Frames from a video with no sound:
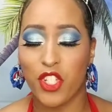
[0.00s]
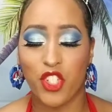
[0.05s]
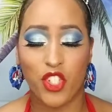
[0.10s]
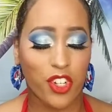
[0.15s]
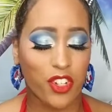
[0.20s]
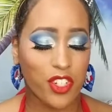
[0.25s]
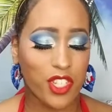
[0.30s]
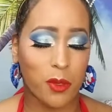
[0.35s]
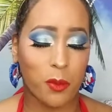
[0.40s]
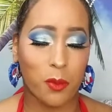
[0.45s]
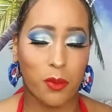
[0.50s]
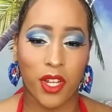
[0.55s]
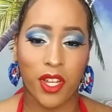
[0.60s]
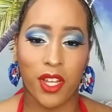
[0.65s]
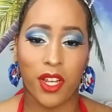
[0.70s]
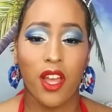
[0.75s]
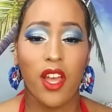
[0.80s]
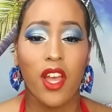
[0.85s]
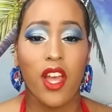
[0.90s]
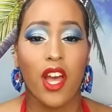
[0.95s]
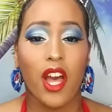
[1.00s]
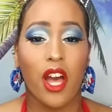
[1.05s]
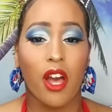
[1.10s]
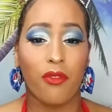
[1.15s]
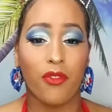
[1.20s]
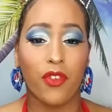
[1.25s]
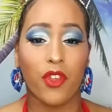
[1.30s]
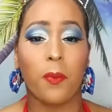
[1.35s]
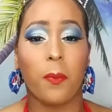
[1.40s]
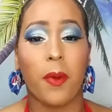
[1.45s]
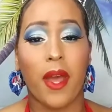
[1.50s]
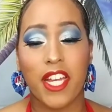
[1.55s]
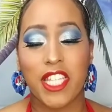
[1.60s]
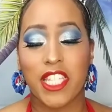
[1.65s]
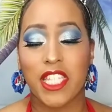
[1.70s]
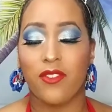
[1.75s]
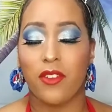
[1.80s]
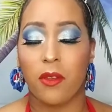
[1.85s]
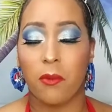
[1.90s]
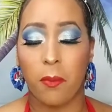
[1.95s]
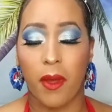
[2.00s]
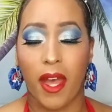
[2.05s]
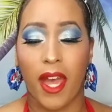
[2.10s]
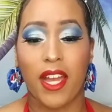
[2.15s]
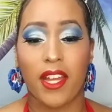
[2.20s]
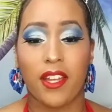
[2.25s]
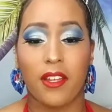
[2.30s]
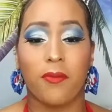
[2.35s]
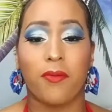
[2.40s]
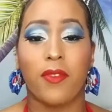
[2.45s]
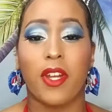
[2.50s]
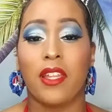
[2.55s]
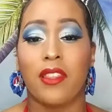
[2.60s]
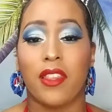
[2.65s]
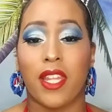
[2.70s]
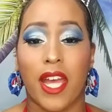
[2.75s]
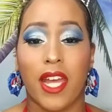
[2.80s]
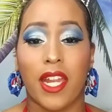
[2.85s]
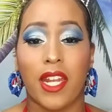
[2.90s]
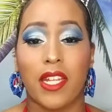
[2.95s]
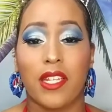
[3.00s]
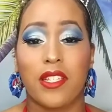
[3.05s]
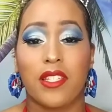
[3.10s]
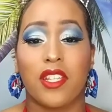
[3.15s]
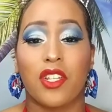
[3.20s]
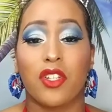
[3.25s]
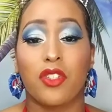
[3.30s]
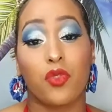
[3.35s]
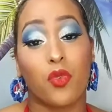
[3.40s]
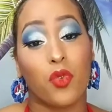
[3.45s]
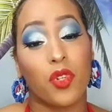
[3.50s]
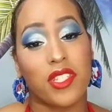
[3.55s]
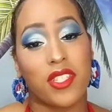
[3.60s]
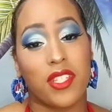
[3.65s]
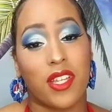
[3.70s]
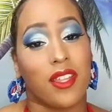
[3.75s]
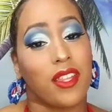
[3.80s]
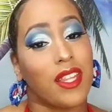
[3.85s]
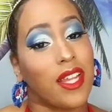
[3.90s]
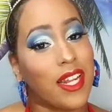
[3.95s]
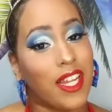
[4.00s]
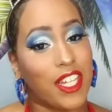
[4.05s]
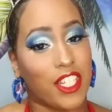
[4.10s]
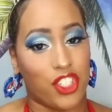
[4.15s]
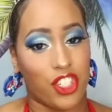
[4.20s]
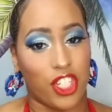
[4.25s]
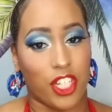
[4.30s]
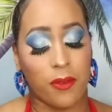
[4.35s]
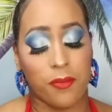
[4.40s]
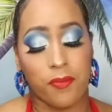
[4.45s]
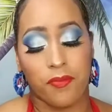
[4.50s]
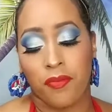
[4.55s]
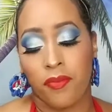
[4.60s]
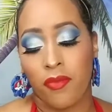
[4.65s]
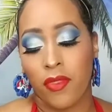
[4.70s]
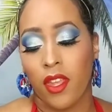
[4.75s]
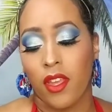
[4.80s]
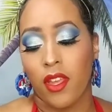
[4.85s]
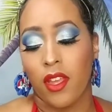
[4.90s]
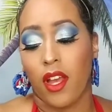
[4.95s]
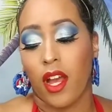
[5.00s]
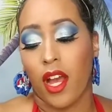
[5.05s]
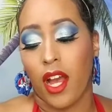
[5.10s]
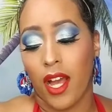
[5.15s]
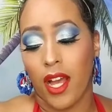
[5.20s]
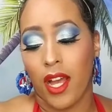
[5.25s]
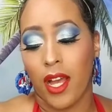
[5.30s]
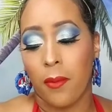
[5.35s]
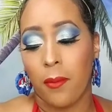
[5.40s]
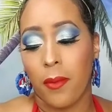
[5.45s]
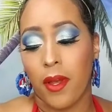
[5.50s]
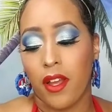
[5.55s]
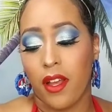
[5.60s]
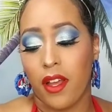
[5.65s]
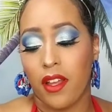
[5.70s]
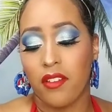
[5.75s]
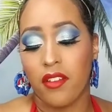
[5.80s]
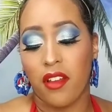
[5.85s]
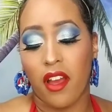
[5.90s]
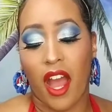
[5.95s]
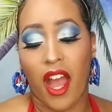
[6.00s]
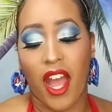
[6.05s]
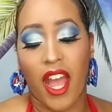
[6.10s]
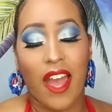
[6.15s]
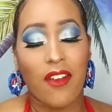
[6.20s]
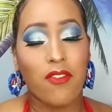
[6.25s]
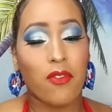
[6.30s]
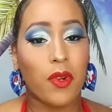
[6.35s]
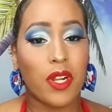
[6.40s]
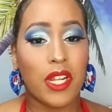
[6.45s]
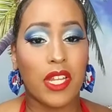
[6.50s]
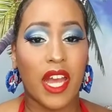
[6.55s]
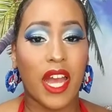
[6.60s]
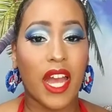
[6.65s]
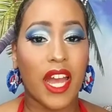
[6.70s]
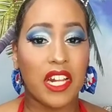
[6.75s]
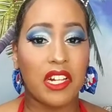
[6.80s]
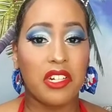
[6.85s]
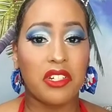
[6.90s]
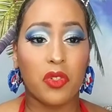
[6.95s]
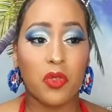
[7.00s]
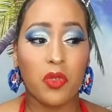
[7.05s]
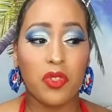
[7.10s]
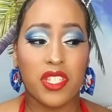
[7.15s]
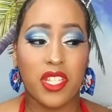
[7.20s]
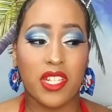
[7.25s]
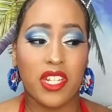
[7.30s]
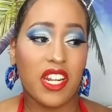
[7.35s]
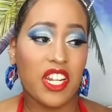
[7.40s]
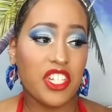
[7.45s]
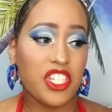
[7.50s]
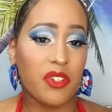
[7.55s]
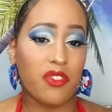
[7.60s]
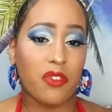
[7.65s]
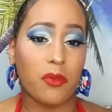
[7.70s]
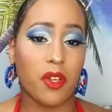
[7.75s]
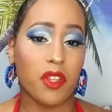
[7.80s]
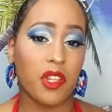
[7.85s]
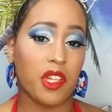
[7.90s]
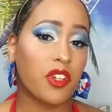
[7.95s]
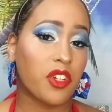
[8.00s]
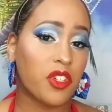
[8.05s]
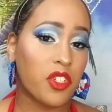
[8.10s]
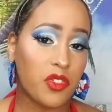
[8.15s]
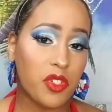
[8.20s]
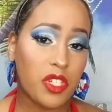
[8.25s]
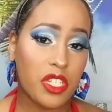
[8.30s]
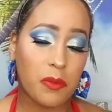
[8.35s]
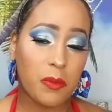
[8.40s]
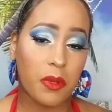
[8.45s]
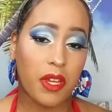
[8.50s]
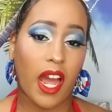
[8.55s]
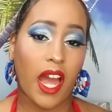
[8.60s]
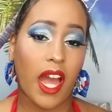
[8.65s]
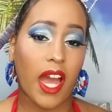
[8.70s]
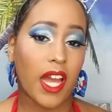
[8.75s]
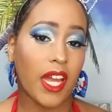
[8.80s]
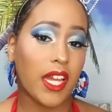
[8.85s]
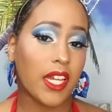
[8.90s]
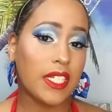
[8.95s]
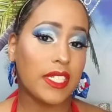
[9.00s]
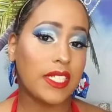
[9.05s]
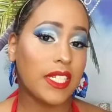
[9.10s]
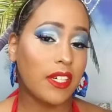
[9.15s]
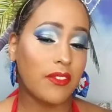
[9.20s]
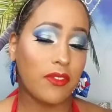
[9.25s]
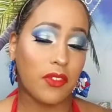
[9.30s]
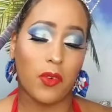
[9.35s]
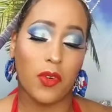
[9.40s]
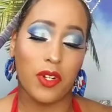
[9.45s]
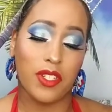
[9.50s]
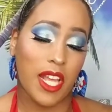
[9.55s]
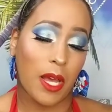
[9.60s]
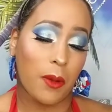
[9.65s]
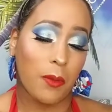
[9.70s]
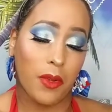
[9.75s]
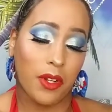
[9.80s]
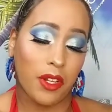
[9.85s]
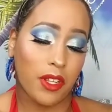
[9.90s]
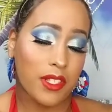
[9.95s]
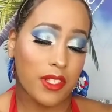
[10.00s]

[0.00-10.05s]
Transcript: sure to bring a few packs of it back, and that is dulce de leche. I haven't really had dulce de leche from other countries, but of course I'm gonna